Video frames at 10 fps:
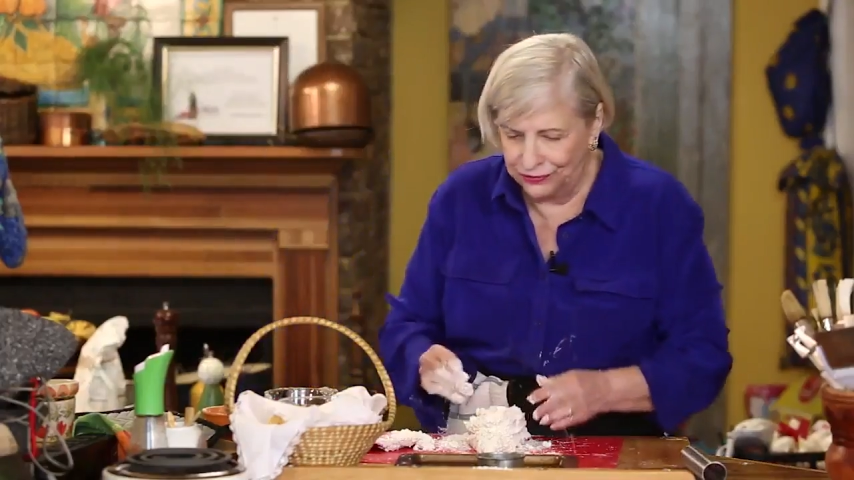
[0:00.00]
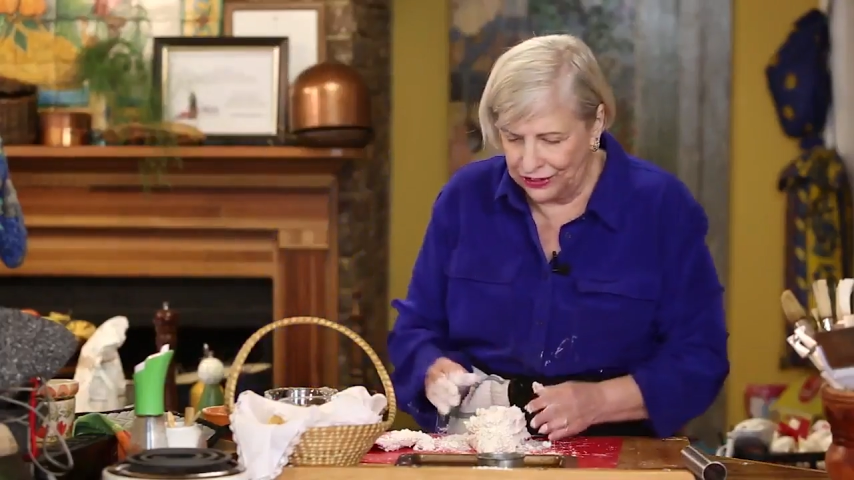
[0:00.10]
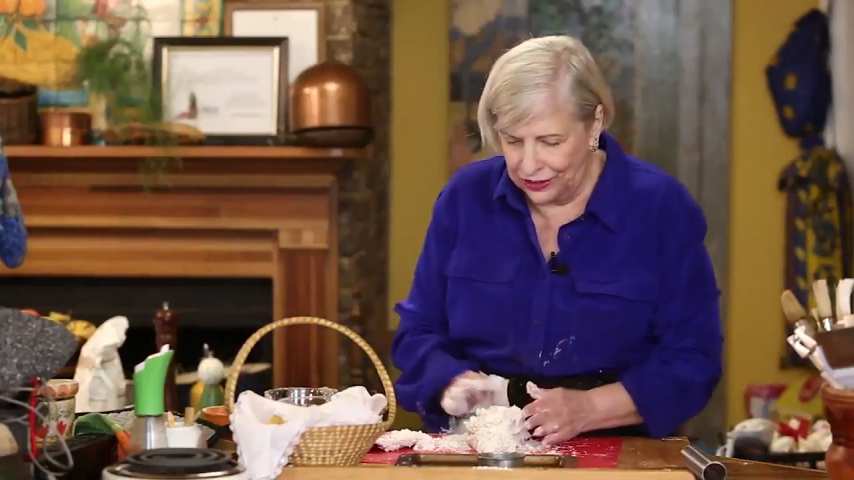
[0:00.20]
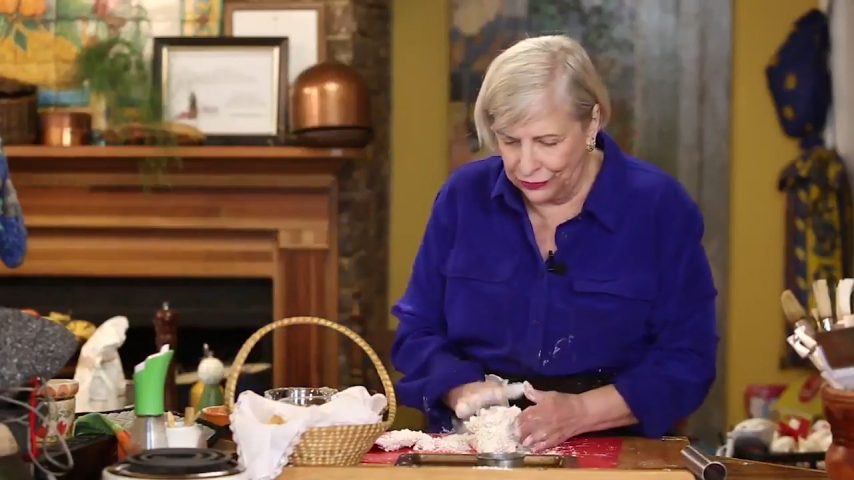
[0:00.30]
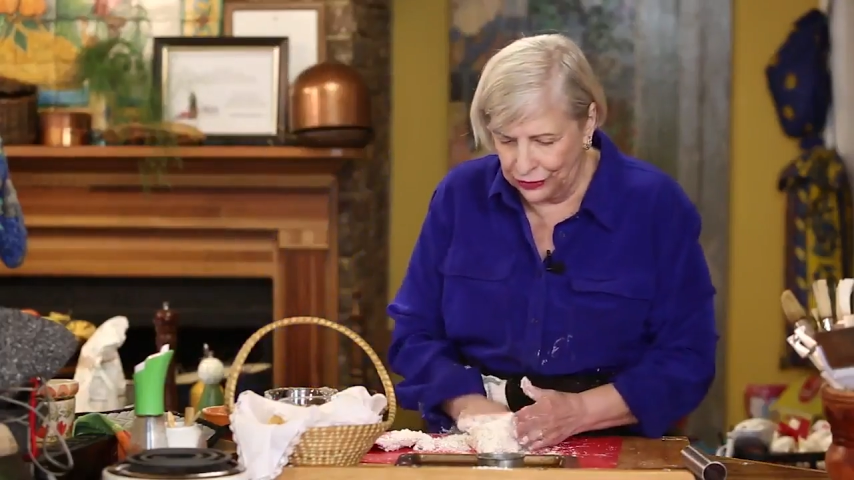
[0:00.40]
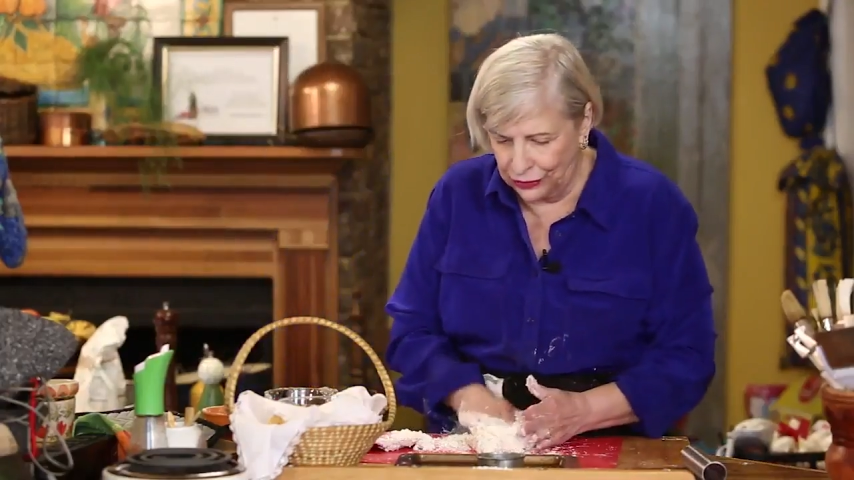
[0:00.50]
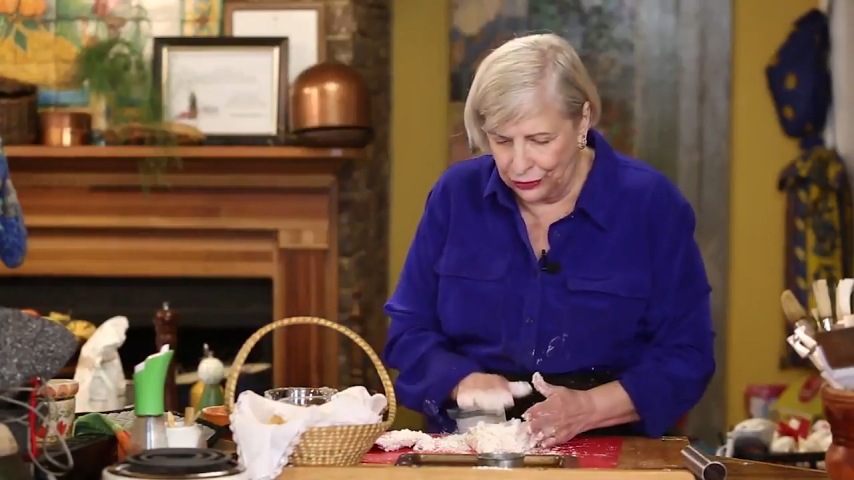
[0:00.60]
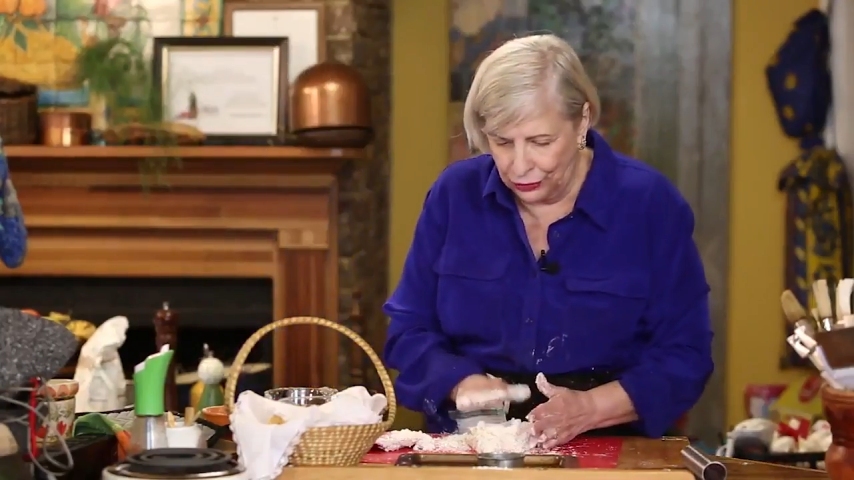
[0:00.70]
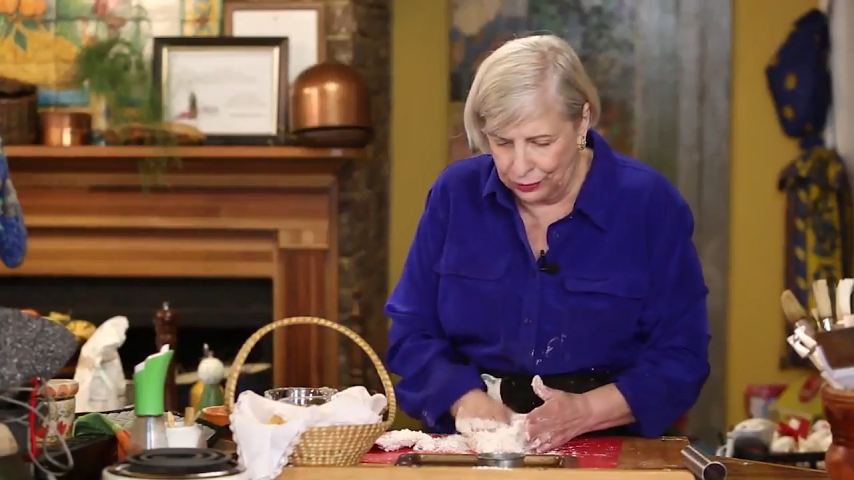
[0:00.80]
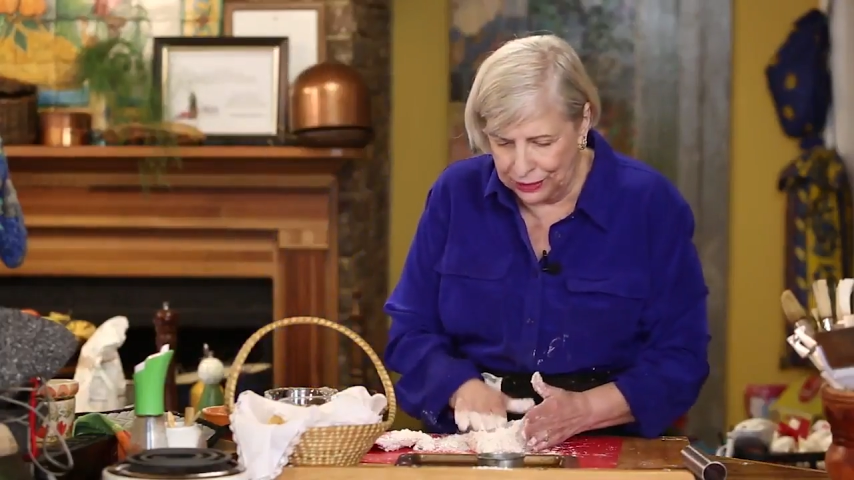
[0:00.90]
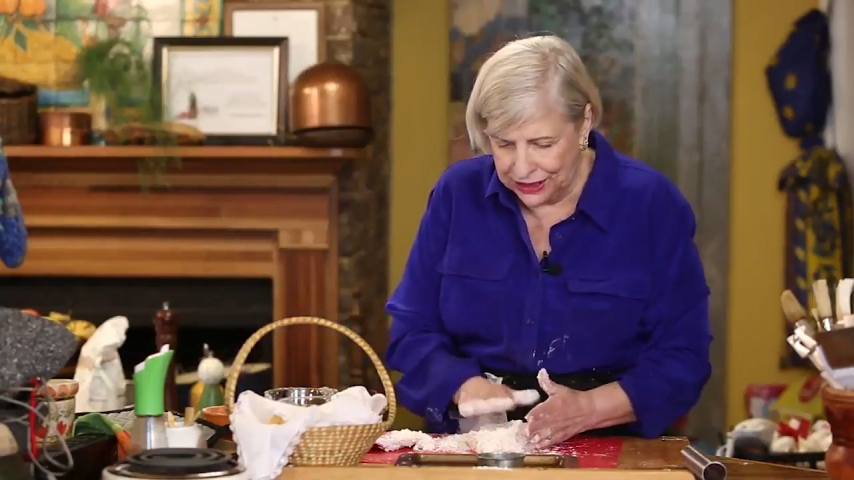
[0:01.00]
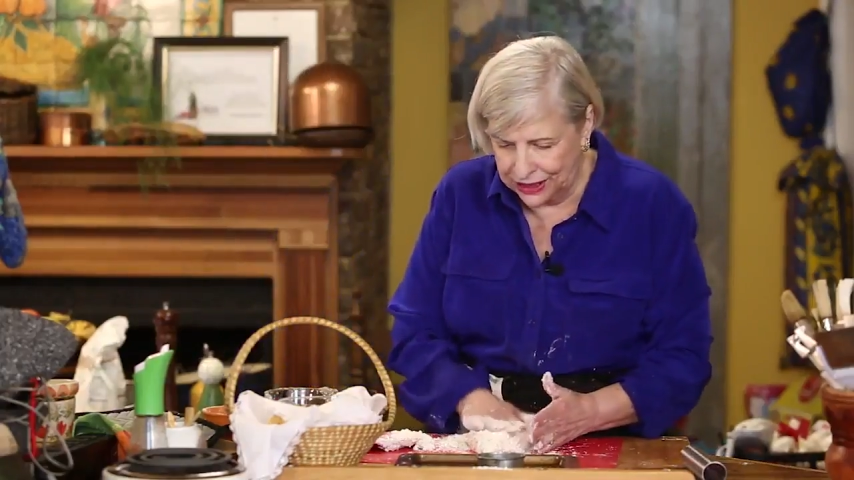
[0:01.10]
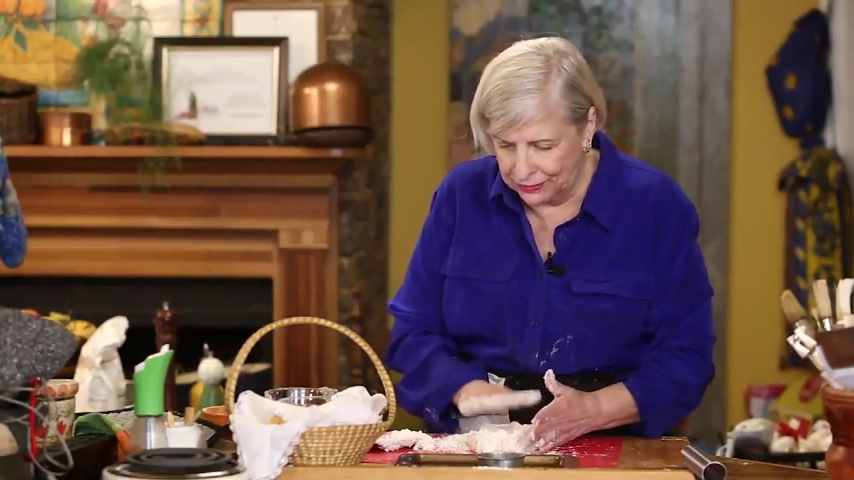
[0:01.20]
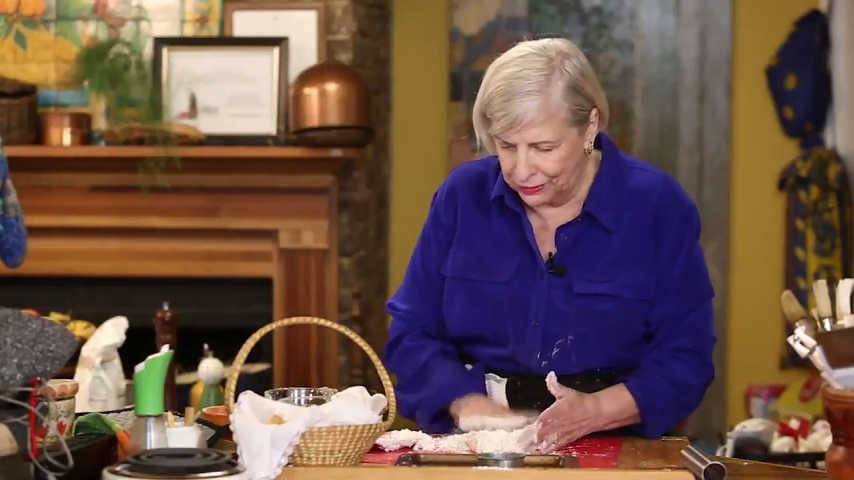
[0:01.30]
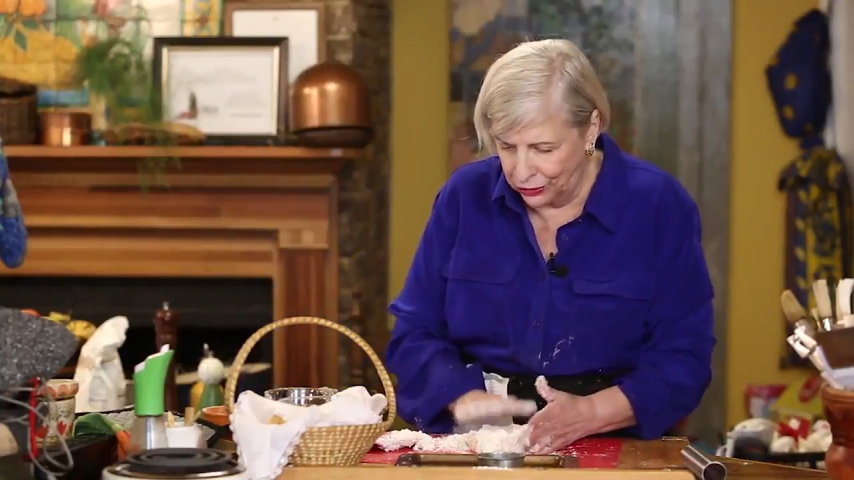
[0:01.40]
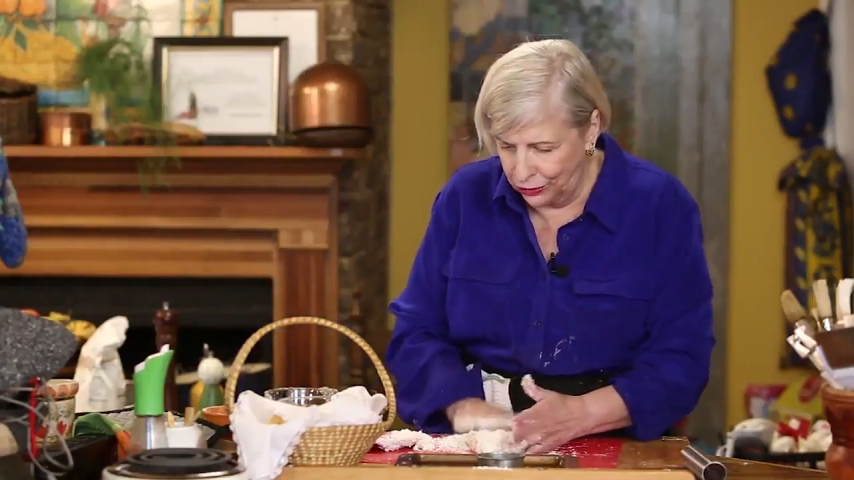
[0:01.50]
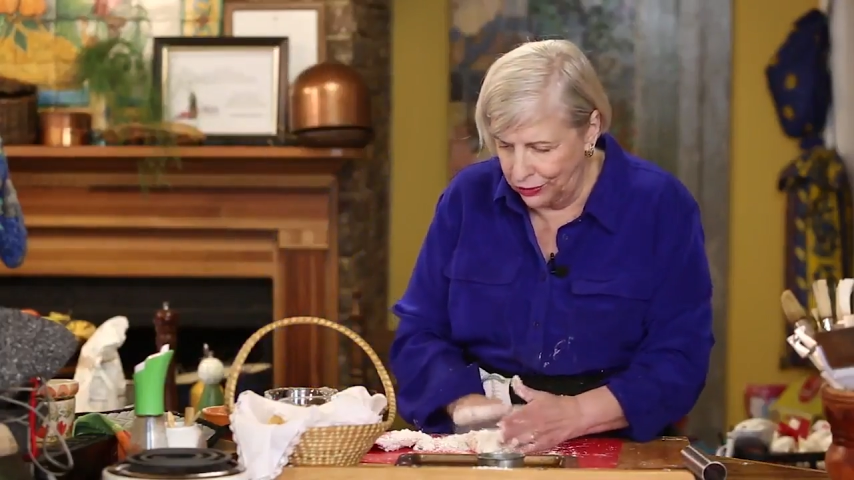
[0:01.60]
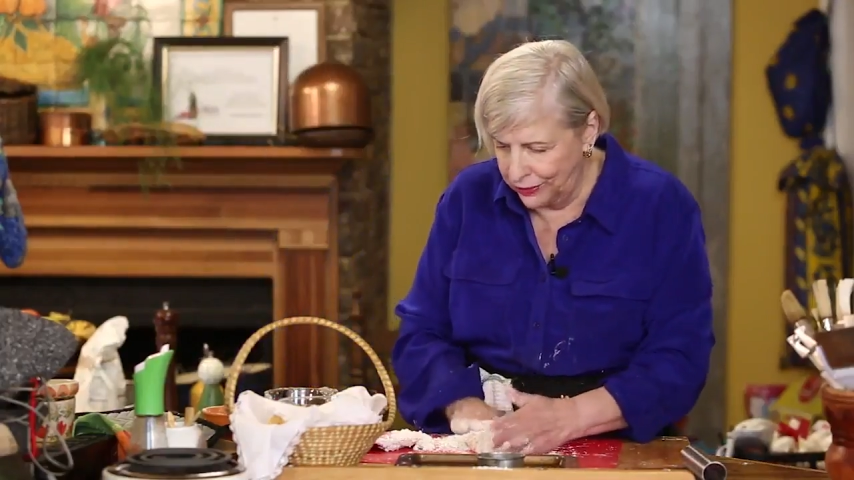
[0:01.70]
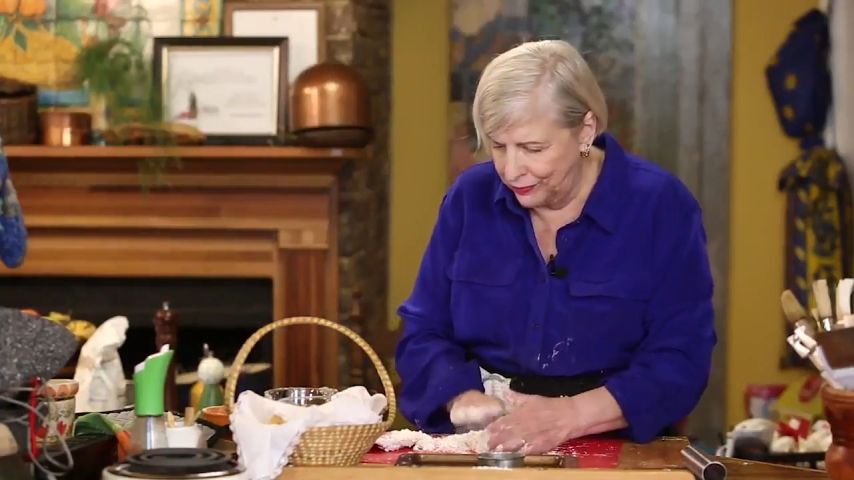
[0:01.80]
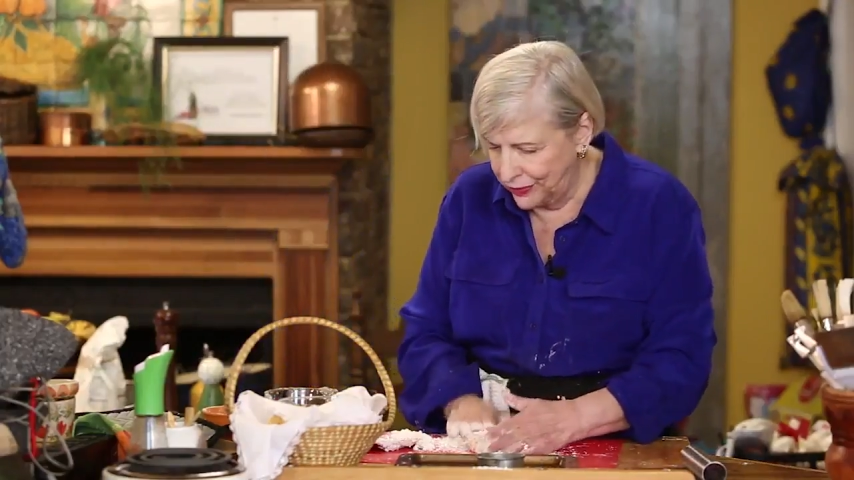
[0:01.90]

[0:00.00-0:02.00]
favorite old biscuit bowl,